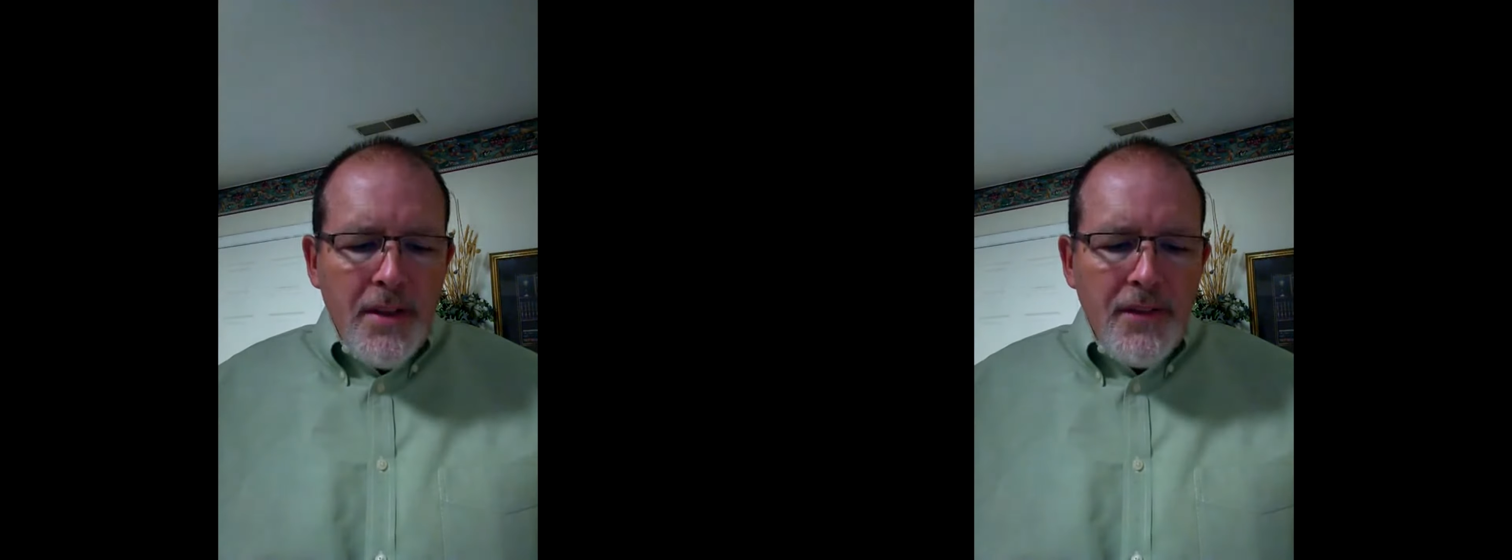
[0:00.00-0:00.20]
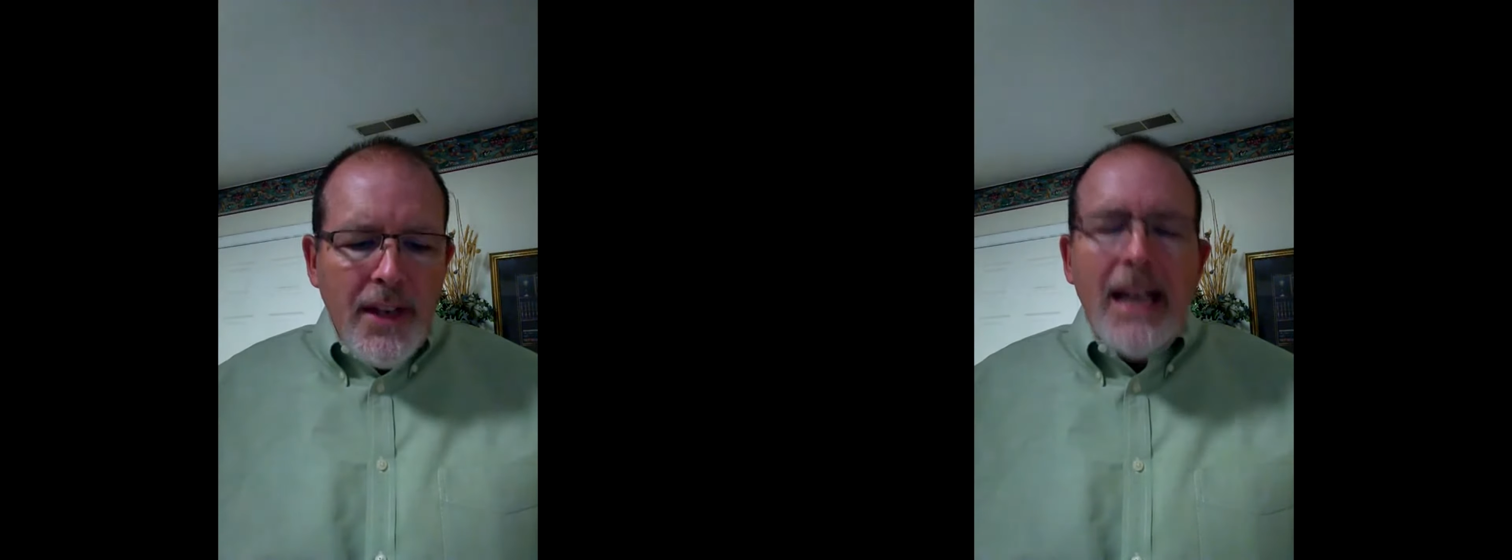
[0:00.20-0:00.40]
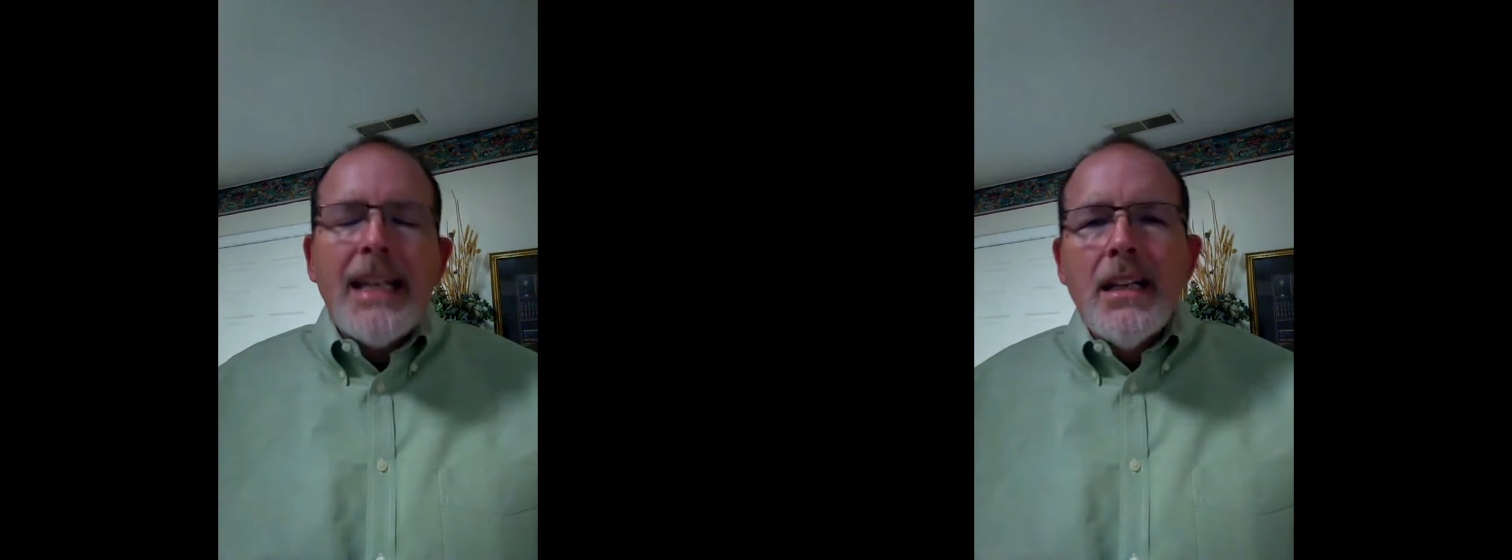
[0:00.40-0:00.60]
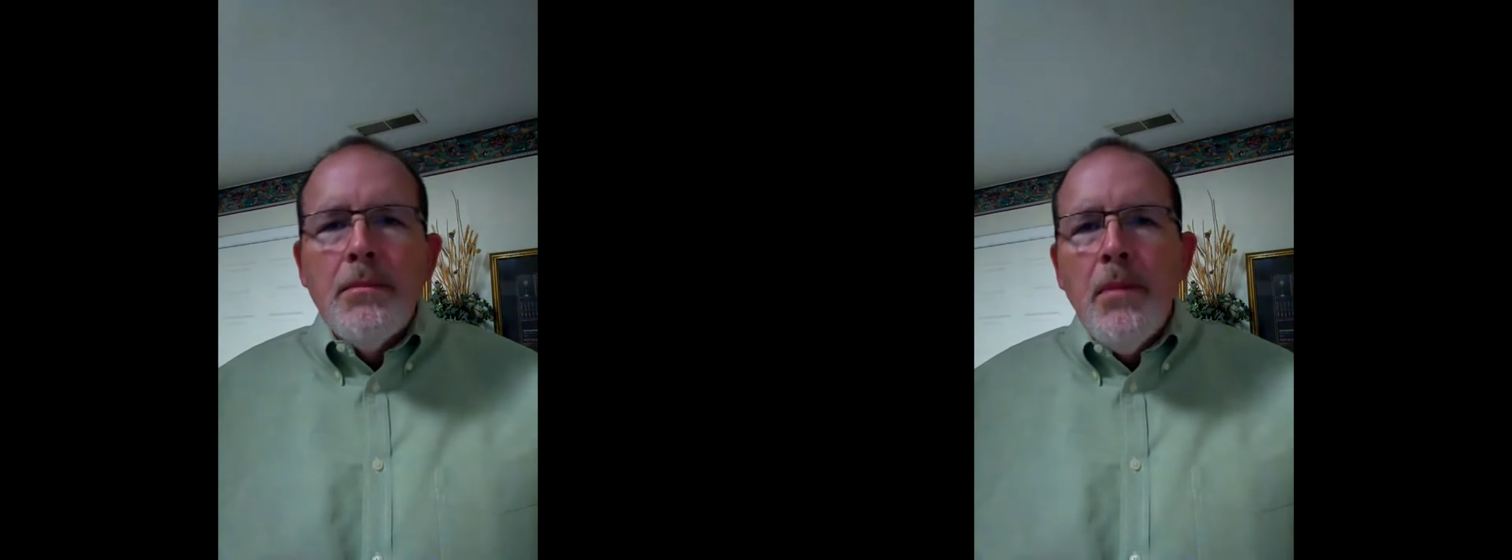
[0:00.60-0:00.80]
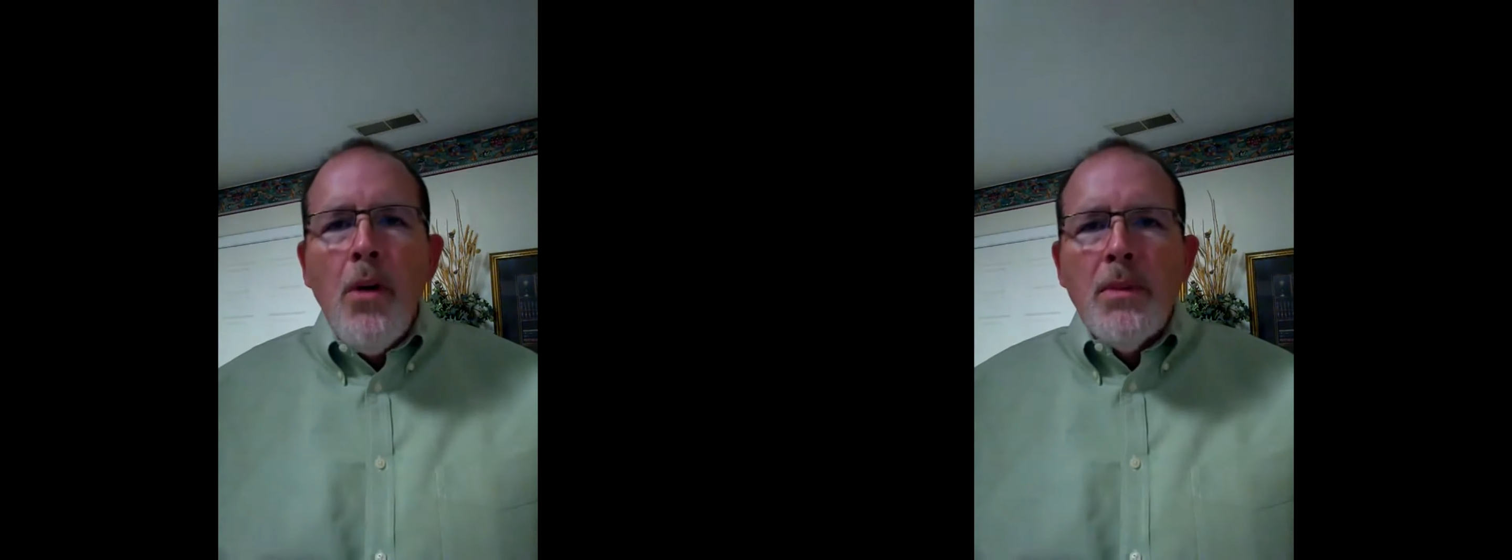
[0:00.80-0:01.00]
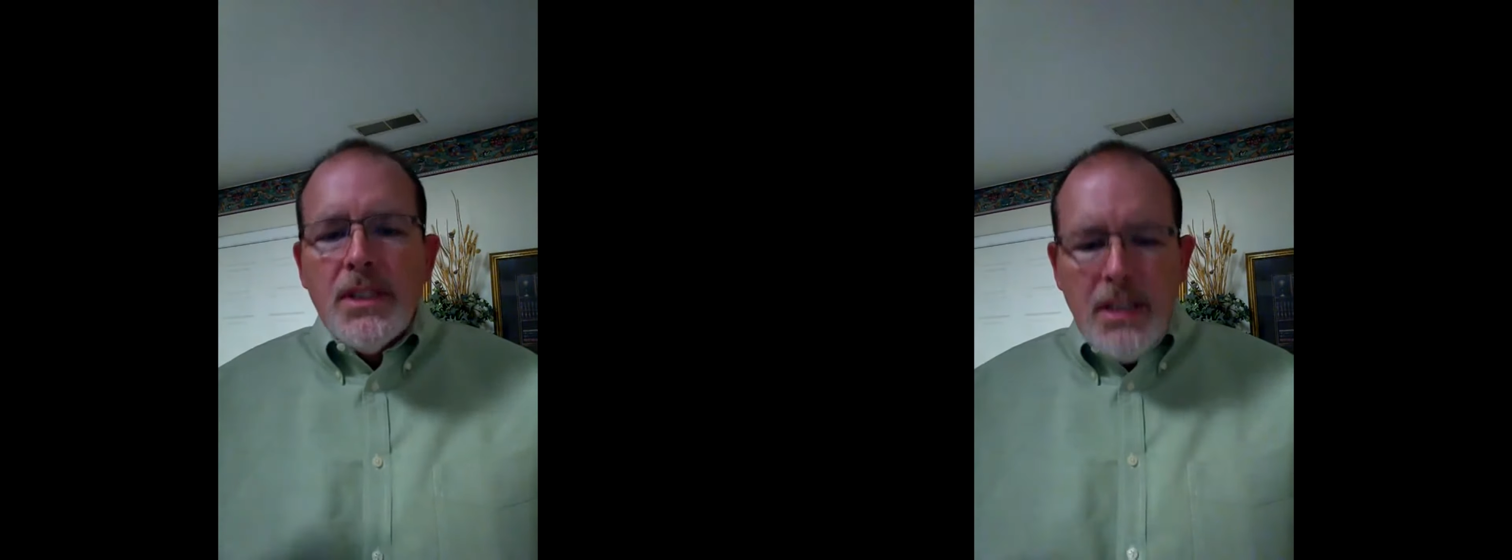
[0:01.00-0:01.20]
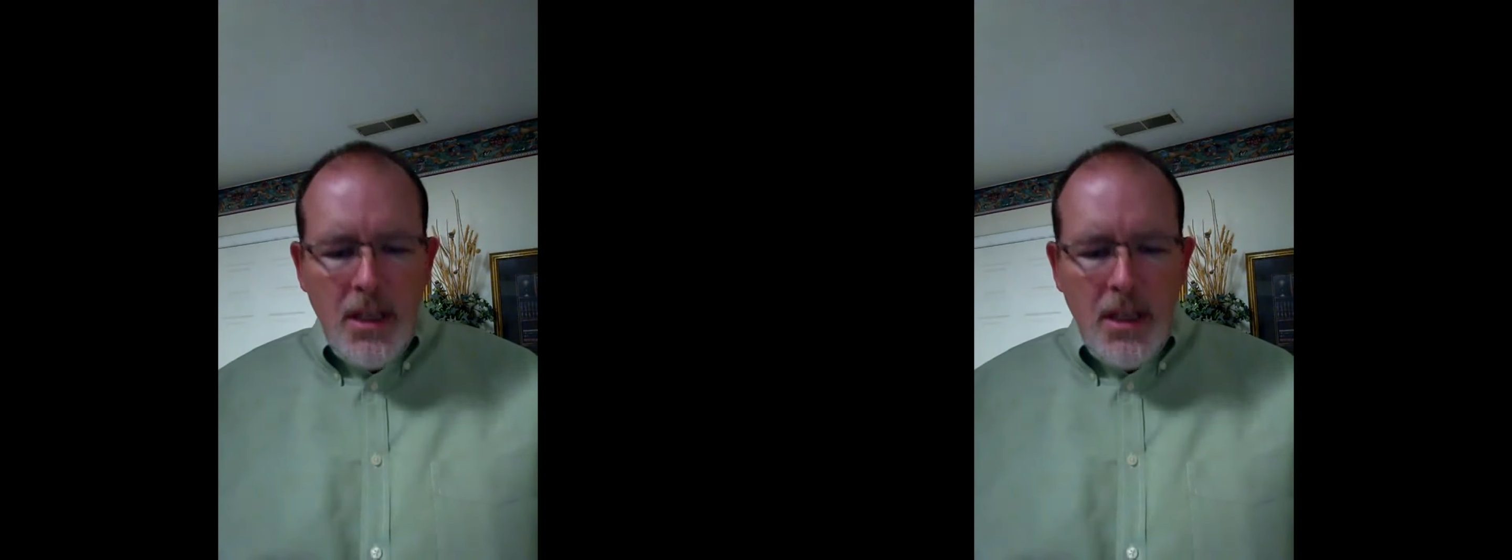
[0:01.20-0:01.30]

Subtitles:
the fight in a moment's